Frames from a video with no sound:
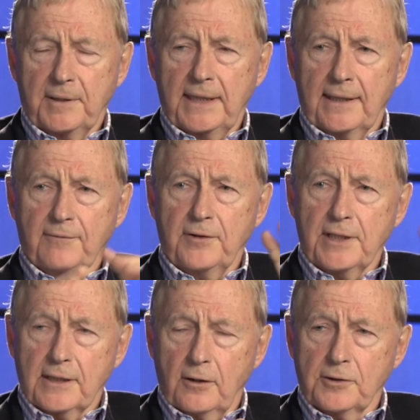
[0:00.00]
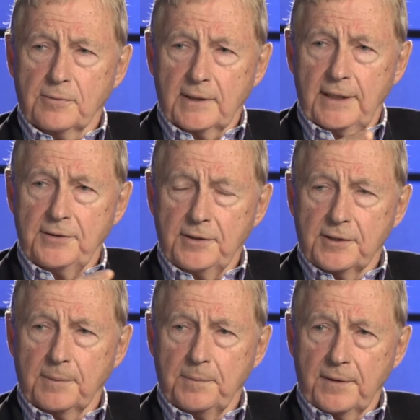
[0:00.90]
but he had a very close
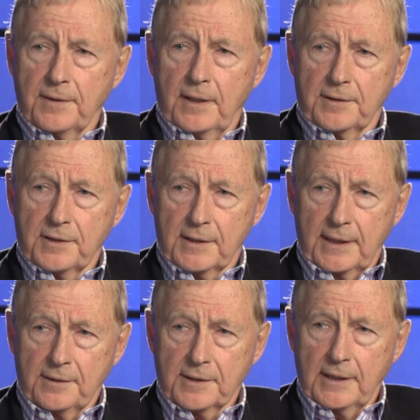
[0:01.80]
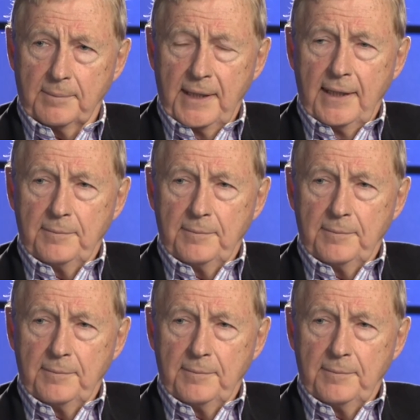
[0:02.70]
relationship with the Arts and Letters Club.